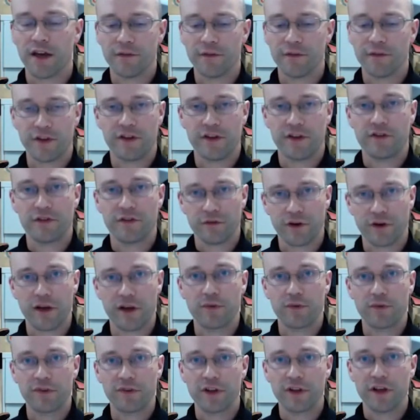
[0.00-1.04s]
these
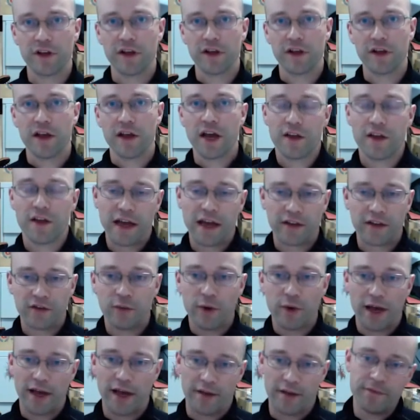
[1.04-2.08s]
thrips. And that's
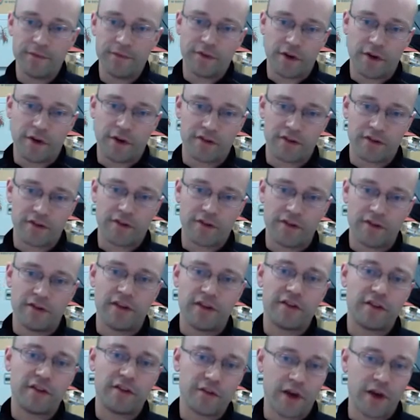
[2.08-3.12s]
where,
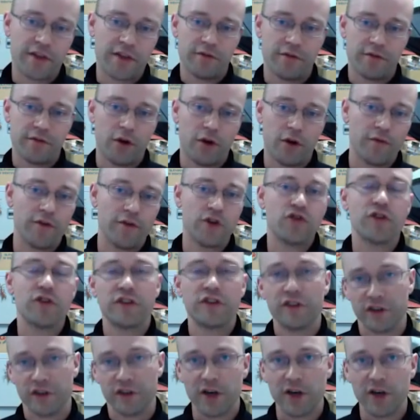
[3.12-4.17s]
this is where the role of
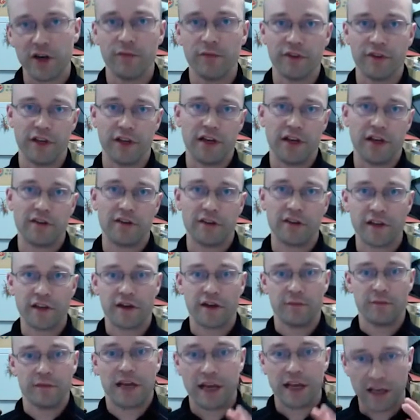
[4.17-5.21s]
nutrition comes in. As I said,
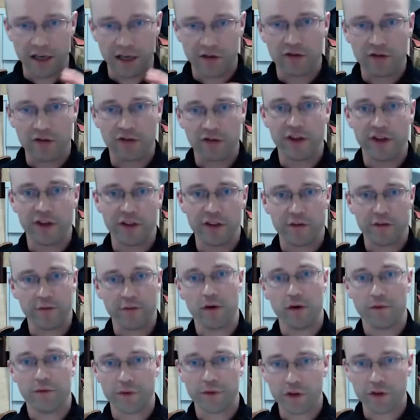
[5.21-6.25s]
I'm getting interested in the
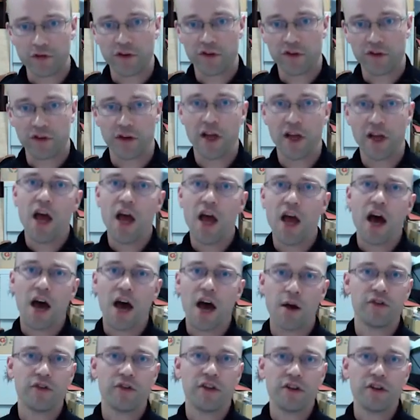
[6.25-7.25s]
role of nutrition. I was